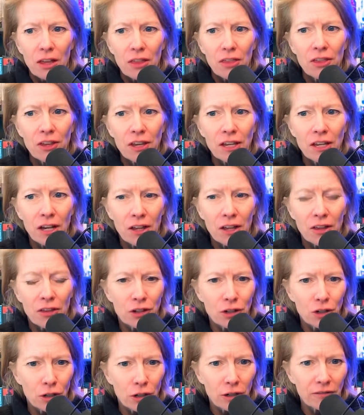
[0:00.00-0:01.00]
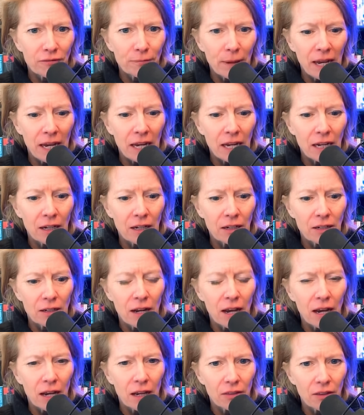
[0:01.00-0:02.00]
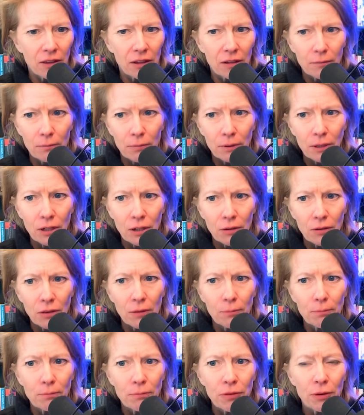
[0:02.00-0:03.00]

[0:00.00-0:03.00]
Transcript: the nerve pain and the, you know, the